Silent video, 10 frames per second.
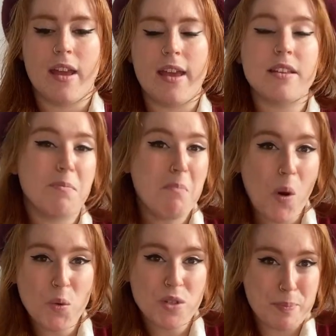Its
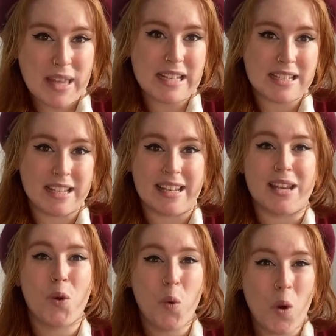mouldability,
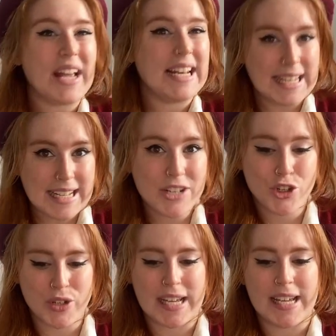quite
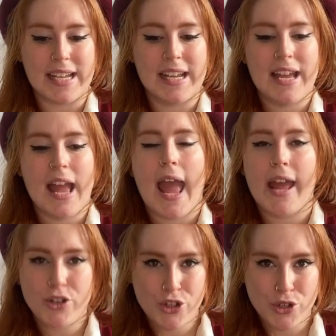literally
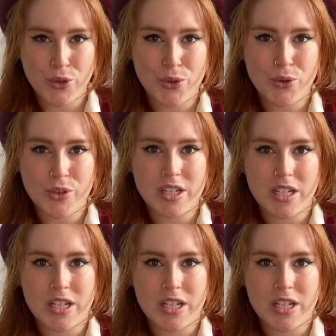ensured